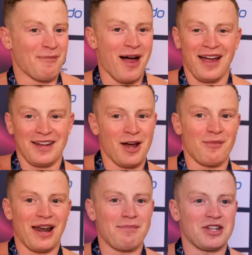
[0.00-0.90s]
I'm like, you know, I'm
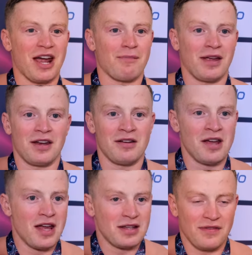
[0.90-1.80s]
Olympic champion and
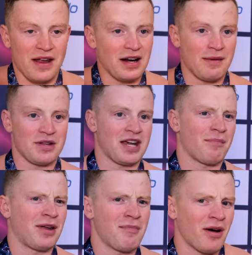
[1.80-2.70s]
defending Olympic
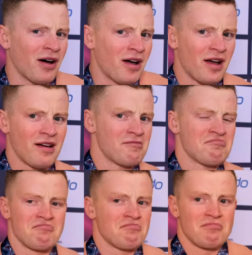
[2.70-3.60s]
champion, but
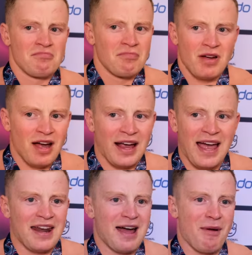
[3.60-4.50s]

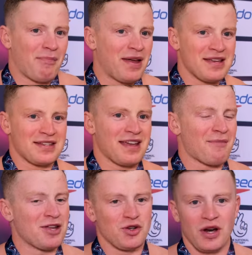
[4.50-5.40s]
again, I'm at peace.
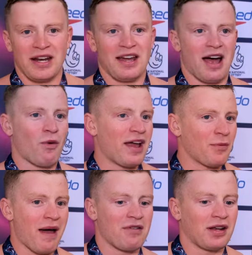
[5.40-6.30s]
I'm enjoying it. I wake
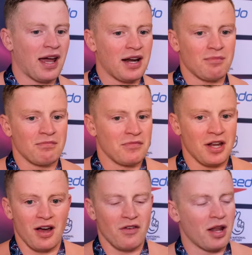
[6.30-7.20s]
up every day and I'm, you
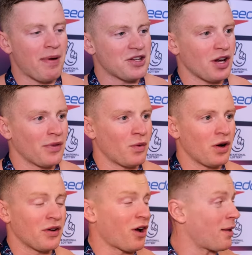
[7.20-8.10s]
know, I've got the best job in the
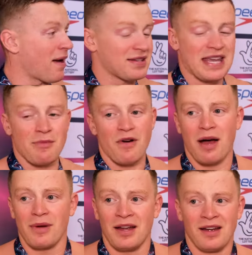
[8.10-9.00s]
world. I've got the best team
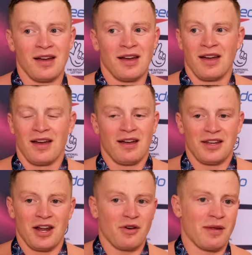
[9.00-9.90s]
around me.
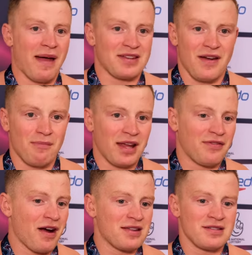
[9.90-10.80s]
You know, I've got the best family,
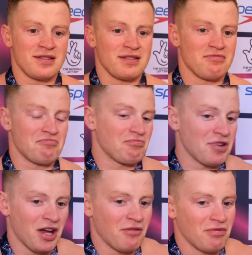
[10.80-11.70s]
friends,
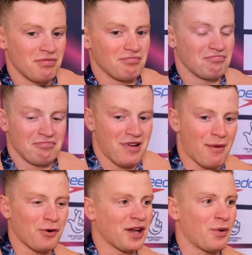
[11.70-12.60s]
you know,
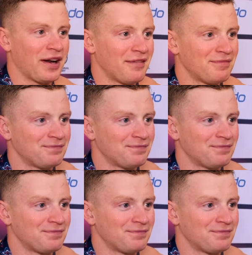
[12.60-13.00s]
I'm already winning.